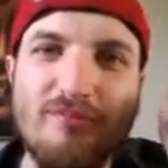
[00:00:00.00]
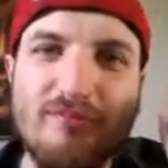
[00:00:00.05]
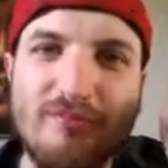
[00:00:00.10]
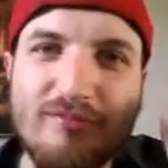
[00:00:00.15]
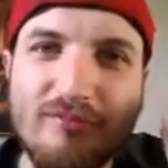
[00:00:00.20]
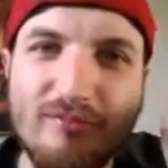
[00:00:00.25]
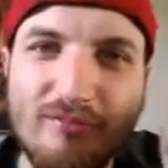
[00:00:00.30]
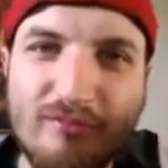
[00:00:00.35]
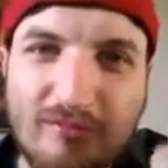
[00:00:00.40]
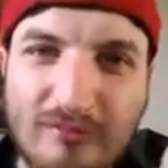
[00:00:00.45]

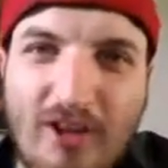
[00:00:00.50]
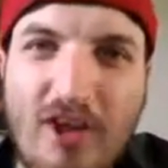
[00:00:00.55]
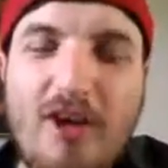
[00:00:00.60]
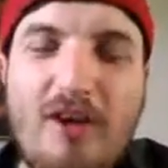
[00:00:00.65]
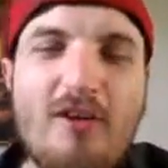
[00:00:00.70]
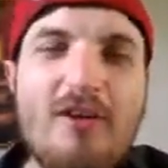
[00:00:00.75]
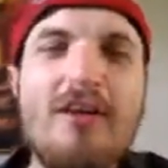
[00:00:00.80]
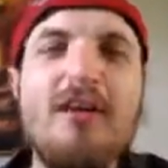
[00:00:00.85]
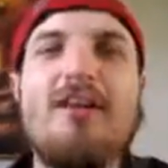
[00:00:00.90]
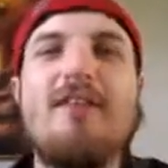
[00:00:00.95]
not only
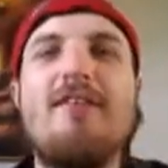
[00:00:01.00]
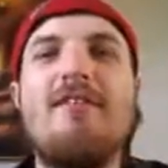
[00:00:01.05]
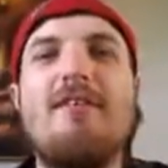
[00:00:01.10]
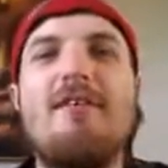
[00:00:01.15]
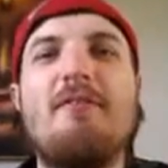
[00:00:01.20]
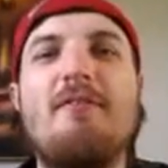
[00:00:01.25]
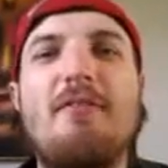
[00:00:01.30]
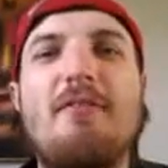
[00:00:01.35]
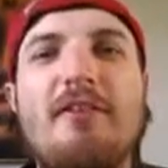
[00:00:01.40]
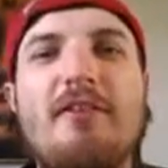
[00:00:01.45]
does he
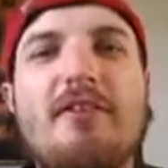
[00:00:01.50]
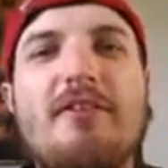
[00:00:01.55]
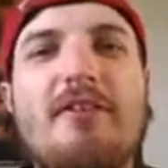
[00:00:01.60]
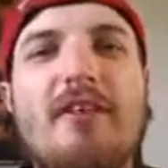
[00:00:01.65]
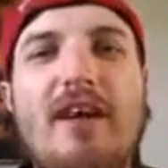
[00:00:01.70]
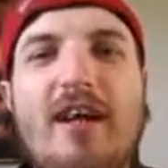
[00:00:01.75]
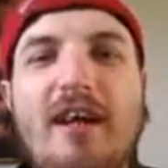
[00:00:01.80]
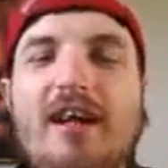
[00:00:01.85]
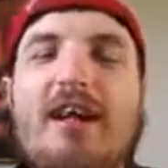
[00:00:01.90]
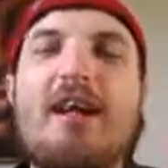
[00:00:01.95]
voice
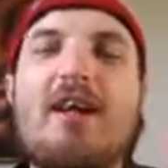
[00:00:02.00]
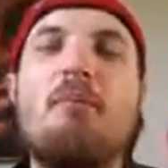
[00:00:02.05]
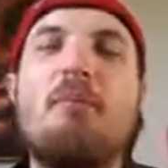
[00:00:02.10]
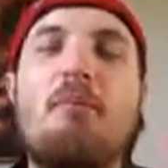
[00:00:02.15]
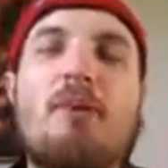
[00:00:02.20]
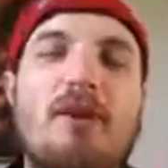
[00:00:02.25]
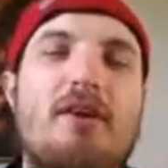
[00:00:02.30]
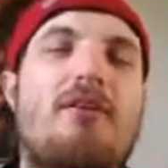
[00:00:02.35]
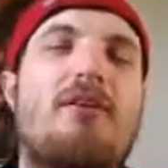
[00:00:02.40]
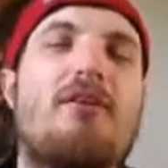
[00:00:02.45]
a pretty
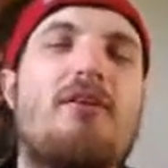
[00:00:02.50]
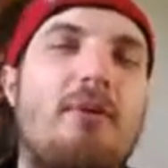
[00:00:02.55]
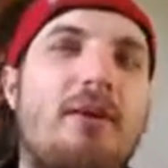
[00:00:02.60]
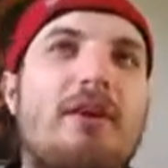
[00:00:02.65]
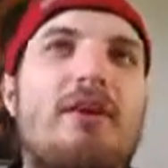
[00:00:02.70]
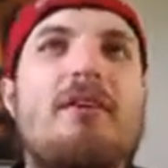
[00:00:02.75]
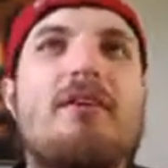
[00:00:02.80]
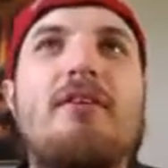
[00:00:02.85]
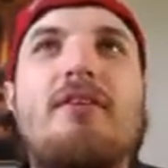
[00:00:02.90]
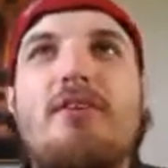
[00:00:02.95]
sweet
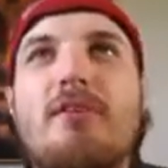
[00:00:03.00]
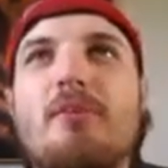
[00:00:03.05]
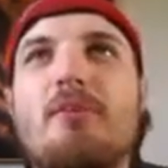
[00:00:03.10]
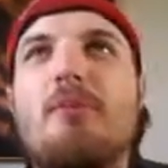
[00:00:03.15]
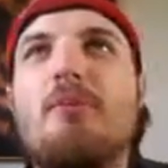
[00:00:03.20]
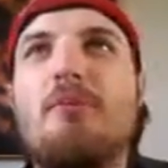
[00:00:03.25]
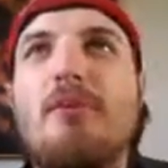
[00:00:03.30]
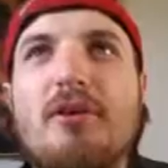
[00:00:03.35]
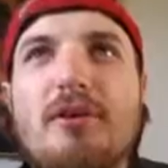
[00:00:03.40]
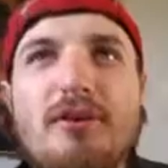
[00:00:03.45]
super
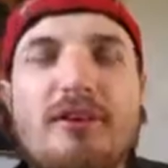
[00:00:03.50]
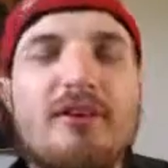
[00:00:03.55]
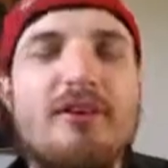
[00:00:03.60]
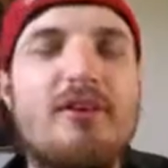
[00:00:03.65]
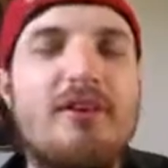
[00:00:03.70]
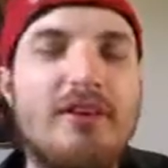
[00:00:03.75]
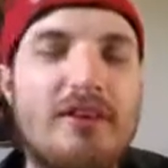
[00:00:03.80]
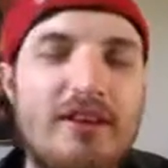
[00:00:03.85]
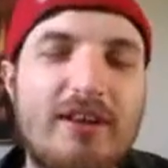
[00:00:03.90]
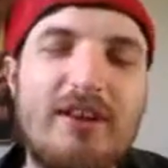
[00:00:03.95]
mutant
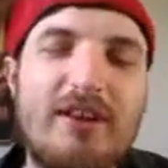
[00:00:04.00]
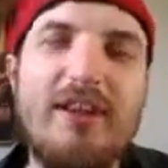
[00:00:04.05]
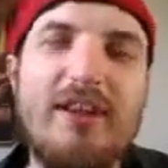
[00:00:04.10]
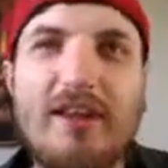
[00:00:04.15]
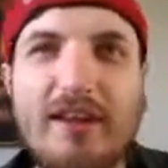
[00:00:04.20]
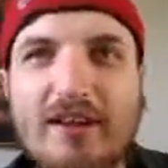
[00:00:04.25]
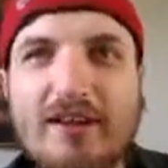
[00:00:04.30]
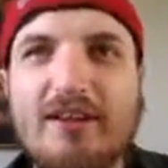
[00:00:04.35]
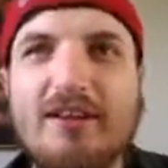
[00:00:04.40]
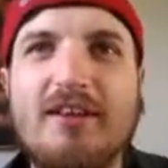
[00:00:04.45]
in
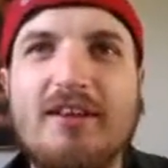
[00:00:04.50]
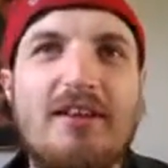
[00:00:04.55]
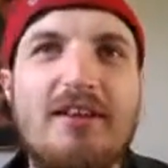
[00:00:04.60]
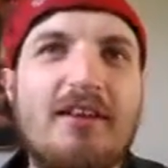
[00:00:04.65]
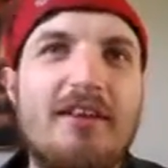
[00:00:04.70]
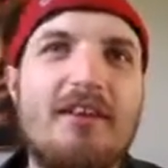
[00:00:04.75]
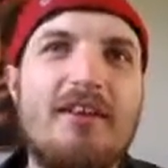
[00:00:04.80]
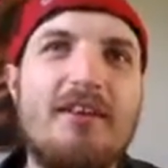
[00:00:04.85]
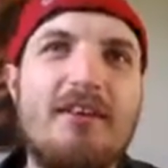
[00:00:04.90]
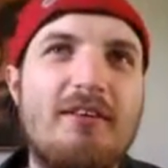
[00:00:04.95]

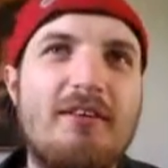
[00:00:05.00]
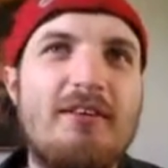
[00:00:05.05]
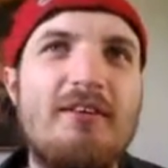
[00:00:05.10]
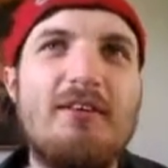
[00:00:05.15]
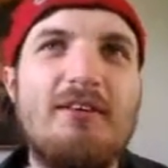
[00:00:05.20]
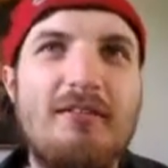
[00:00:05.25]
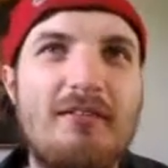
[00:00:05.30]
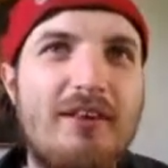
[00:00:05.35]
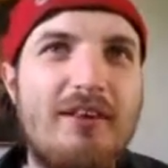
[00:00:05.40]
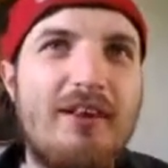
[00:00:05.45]

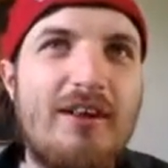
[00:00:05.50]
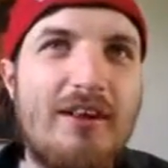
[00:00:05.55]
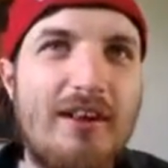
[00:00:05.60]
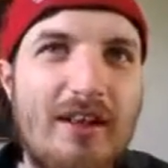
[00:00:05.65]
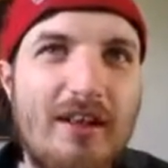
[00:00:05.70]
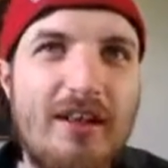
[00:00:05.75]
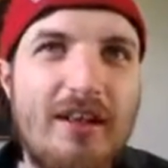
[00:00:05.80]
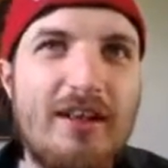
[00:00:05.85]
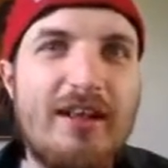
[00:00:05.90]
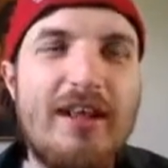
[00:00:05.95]
a
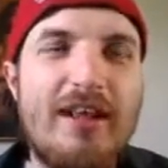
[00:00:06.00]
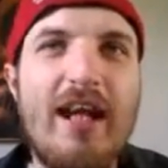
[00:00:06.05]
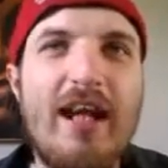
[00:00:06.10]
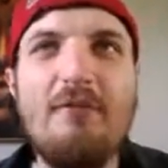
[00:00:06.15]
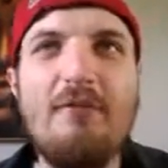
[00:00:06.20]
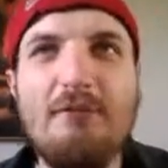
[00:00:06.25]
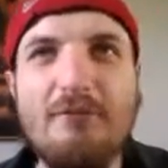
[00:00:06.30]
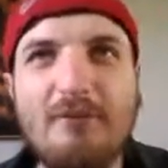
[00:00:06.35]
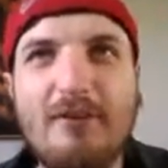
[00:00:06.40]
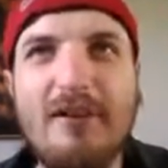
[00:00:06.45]
game
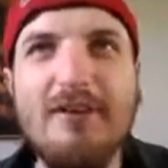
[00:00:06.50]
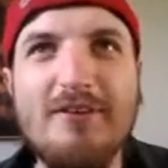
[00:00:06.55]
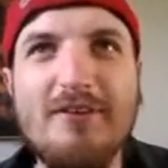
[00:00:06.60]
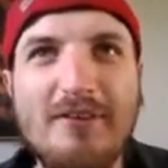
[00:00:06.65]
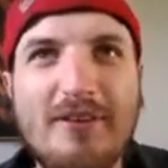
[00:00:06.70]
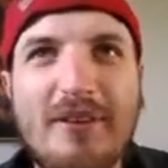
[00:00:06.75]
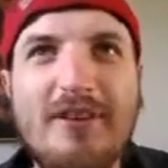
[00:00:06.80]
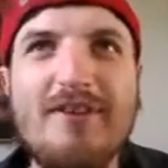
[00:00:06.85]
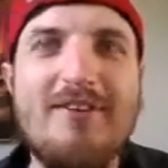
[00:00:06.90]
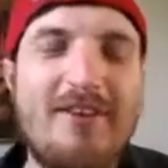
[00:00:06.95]
franchise
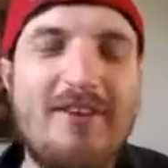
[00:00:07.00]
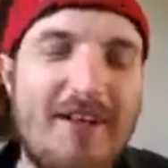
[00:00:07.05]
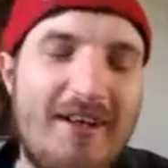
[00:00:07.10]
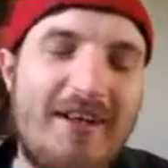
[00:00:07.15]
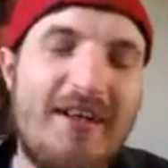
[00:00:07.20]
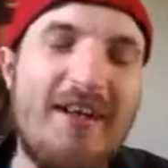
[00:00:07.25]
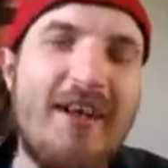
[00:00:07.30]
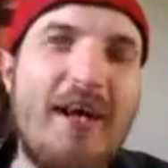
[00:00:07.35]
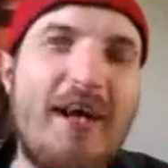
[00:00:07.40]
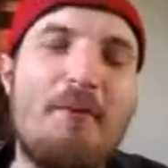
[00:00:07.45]
that I
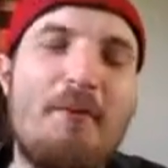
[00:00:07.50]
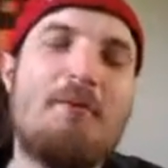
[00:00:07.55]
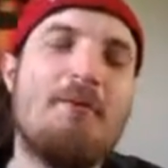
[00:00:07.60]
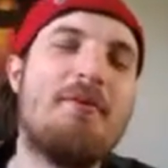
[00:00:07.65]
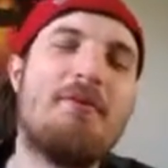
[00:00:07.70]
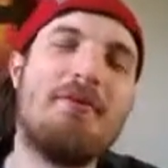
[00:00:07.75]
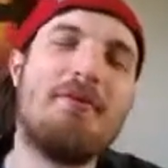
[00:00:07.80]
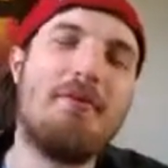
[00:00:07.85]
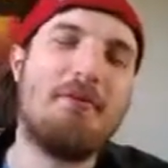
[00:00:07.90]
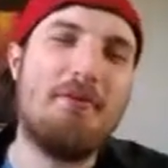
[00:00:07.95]
happen to
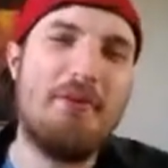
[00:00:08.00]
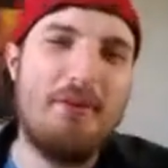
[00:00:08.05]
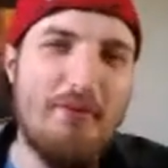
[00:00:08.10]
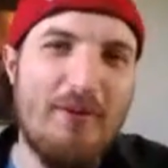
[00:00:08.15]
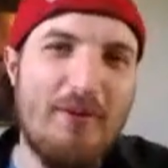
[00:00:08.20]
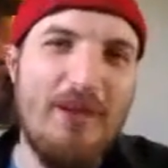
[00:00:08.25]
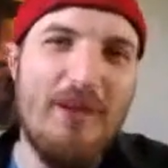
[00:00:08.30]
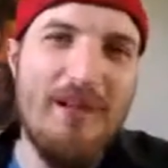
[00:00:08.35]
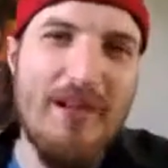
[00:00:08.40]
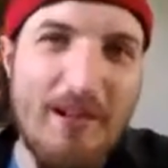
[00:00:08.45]
be quite
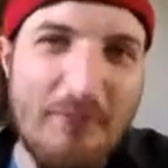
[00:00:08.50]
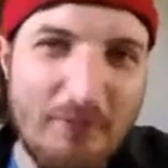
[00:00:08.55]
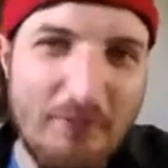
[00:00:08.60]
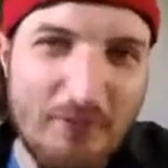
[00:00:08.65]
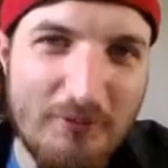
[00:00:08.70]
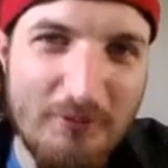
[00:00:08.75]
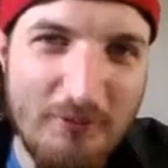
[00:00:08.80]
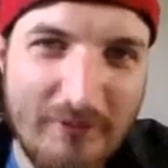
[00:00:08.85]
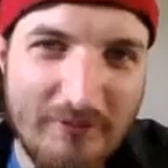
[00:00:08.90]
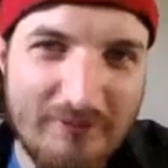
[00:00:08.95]
enamored
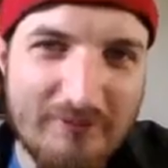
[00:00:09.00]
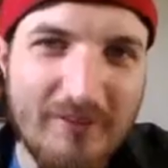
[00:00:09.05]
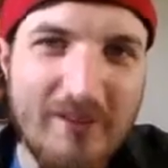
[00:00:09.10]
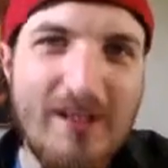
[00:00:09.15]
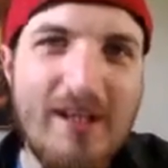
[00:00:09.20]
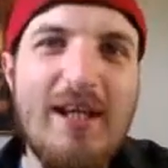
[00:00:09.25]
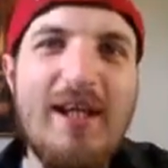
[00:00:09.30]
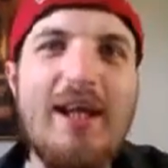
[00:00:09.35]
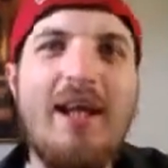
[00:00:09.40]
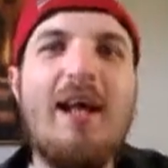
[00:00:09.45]
with,
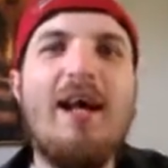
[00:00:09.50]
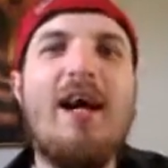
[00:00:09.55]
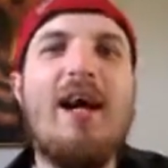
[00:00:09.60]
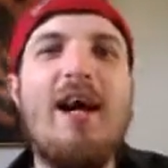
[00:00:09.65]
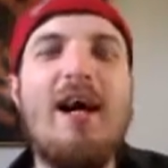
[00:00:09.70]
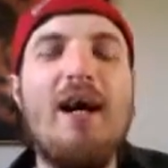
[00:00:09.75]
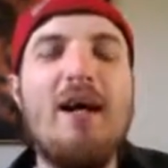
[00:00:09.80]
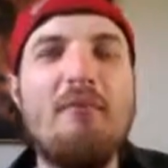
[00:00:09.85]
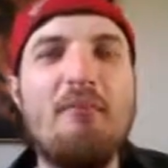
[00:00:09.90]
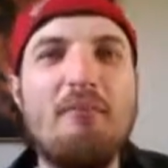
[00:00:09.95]

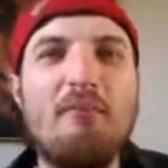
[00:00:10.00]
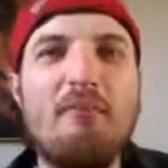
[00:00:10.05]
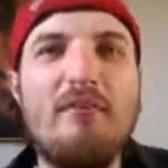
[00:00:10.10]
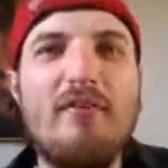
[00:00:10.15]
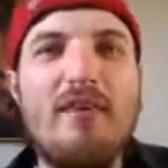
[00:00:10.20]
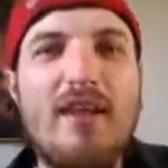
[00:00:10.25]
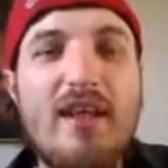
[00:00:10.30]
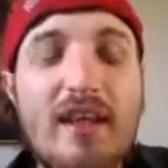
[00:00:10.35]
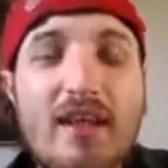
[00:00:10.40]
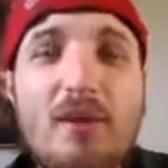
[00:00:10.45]

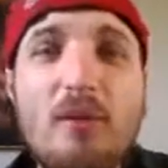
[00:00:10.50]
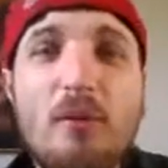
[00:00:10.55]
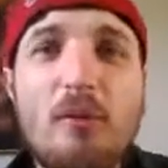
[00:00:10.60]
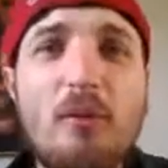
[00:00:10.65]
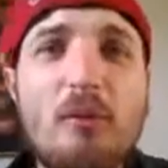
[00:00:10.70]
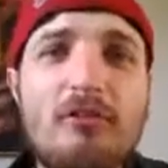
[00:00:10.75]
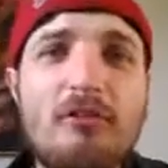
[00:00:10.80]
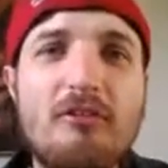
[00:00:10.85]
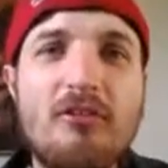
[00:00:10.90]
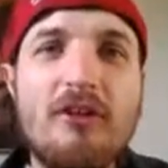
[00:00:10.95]
he
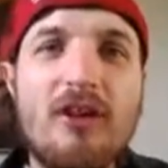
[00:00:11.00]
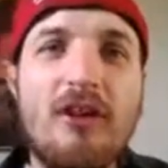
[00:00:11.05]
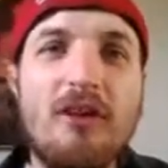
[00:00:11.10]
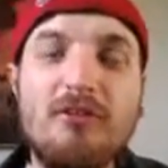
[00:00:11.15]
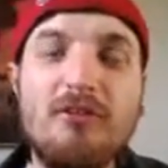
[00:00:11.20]
also,